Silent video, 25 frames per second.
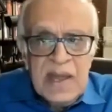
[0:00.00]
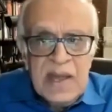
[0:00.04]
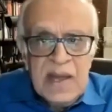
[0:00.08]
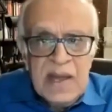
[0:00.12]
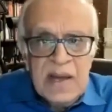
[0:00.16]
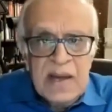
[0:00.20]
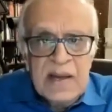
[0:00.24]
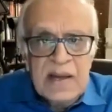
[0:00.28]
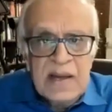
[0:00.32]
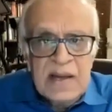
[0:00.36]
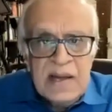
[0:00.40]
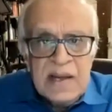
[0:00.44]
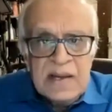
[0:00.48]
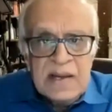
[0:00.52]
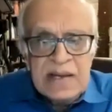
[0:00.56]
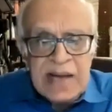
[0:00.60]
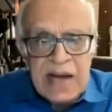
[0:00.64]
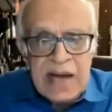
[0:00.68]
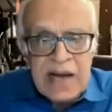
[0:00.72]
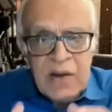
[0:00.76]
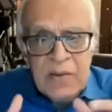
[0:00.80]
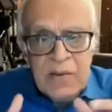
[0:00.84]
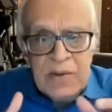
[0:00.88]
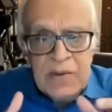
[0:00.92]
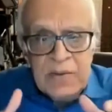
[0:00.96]

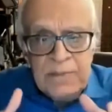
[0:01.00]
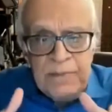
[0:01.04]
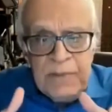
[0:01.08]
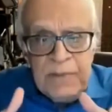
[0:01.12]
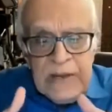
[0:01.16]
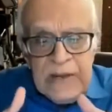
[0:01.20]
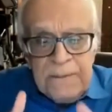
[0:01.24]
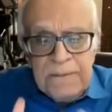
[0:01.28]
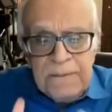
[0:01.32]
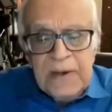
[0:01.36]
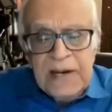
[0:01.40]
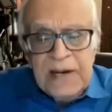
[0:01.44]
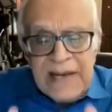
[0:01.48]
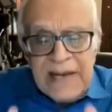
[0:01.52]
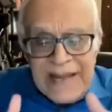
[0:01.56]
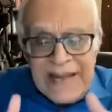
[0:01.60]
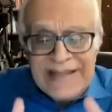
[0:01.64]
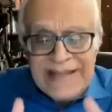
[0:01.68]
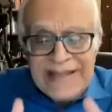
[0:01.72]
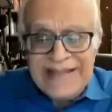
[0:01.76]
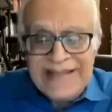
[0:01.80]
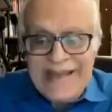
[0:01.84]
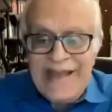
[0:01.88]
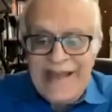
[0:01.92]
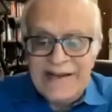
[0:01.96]
Now, people
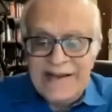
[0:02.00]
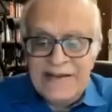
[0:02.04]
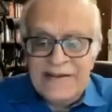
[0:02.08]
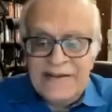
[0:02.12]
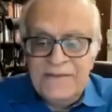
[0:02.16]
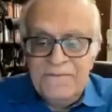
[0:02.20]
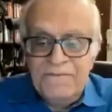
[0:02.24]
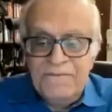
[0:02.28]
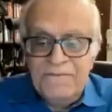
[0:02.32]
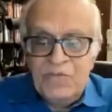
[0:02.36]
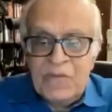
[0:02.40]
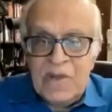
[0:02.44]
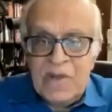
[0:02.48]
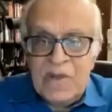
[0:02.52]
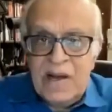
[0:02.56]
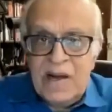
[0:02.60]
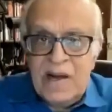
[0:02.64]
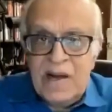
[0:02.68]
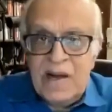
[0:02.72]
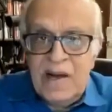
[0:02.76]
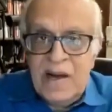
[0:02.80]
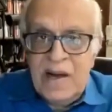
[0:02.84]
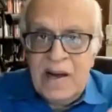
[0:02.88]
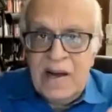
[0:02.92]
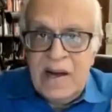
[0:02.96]
like that,
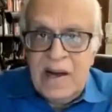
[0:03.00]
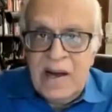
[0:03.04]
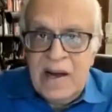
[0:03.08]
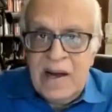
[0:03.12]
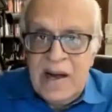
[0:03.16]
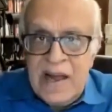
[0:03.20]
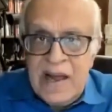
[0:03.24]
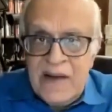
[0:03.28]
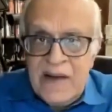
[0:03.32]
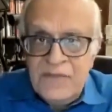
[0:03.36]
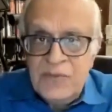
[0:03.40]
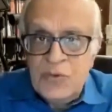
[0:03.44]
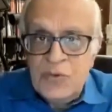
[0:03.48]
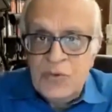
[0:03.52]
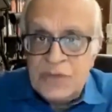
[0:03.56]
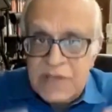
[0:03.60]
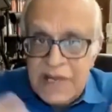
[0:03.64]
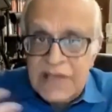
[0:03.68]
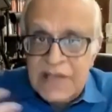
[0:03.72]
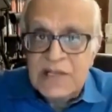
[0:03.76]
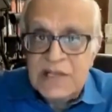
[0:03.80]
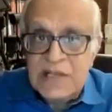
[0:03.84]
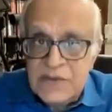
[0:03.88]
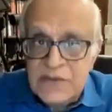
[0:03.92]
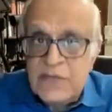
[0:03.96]
have to
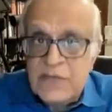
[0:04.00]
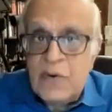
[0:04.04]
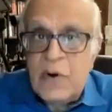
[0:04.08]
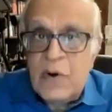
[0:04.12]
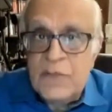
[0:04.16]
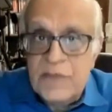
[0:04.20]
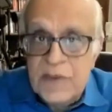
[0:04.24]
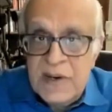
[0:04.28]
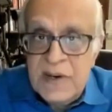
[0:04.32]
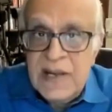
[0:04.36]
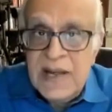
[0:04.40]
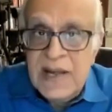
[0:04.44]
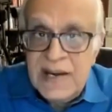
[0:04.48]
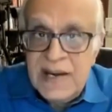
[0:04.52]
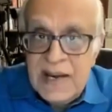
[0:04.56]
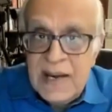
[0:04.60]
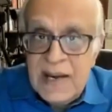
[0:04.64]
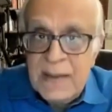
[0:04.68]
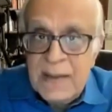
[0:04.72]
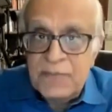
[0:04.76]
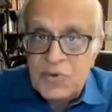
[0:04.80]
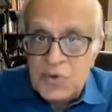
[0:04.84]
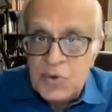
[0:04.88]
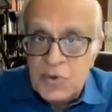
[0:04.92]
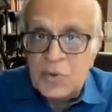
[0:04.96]
take this forward, and
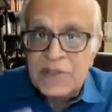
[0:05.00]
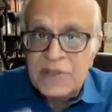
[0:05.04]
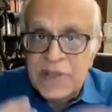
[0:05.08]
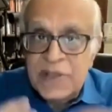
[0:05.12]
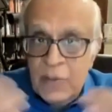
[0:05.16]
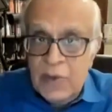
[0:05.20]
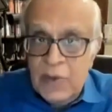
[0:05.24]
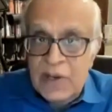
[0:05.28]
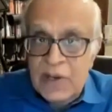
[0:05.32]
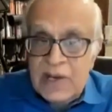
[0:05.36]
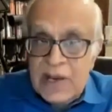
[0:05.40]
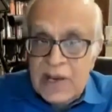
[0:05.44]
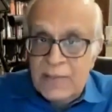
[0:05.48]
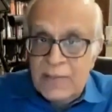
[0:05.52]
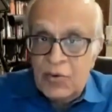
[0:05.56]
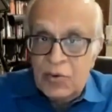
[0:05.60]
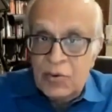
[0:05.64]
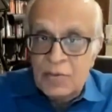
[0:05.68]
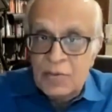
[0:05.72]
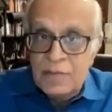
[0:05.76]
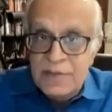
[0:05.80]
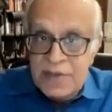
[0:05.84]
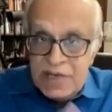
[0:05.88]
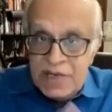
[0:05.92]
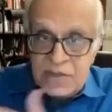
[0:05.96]
I'm sure they will. I'm
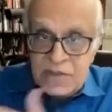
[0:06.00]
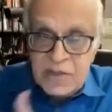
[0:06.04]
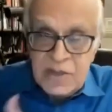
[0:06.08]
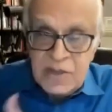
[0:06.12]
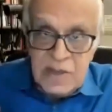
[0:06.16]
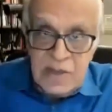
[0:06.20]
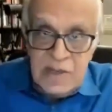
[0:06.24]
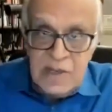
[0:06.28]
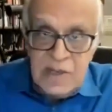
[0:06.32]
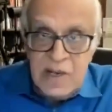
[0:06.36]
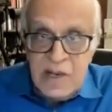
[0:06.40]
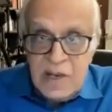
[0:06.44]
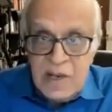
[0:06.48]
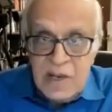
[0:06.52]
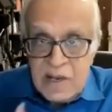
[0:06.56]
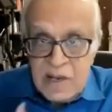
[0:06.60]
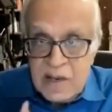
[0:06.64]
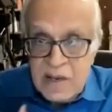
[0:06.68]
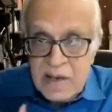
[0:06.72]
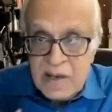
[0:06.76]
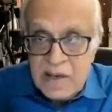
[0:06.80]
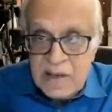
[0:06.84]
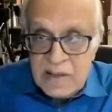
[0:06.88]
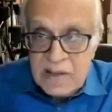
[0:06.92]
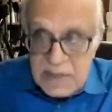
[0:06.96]
going to meet her
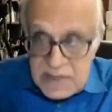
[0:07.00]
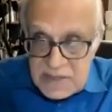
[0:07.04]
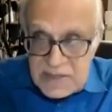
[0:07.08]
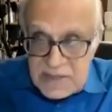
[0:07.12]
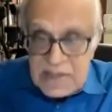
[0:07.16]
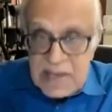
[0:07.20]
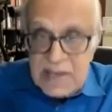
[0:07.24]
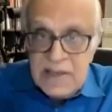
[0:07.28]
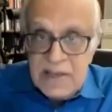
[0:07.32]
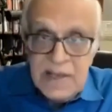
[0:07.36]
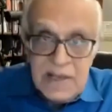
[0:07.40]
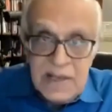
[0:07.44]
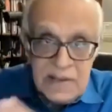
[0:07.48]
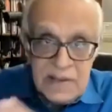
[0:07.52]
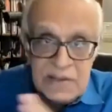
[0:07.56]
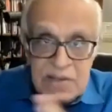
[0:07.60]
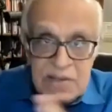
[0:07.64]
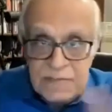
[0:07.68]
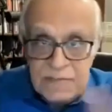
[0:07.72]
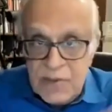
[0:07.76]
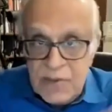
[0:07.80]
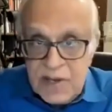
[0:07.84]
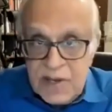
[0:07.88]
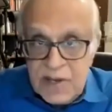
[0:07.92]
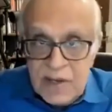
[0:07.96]
this Sunday.
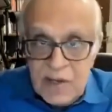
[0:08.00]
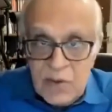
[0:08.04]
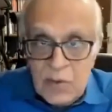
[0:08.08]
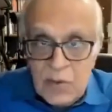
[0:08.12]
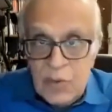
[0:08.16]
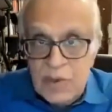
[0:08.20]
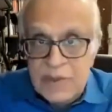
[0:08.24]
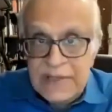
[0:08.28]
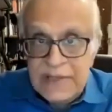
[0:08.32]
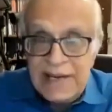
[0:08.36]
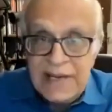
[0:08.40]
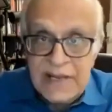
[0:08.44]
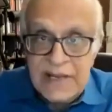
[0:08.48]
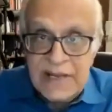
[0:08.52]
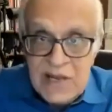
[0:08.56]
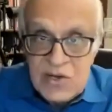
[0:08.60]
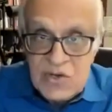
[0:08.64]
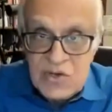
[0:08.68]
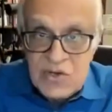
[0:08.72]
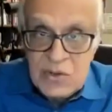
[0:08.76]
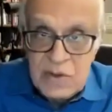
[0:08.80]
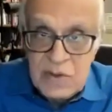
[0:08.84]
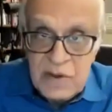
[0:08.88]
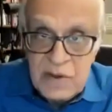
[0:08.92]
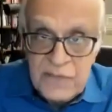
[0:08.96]
She's bringing a whole
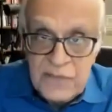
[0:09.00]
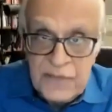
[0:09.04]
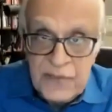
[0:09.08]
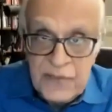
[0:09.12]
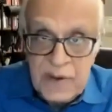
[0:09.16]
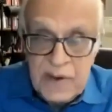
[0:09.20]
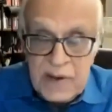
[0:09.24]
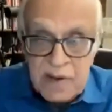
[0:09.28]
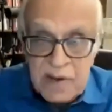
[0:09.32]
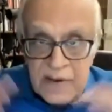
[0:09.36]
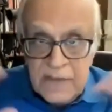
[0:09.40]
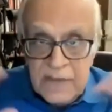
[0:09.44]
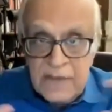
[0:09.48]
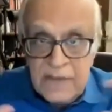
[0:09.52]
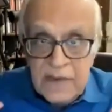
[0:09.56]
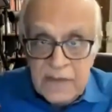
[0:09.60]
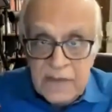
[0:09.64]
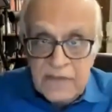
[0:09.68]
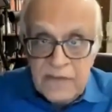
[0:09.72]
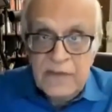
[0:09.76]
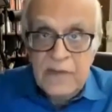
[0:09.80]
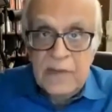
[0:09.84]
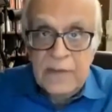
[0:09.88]
delegation of her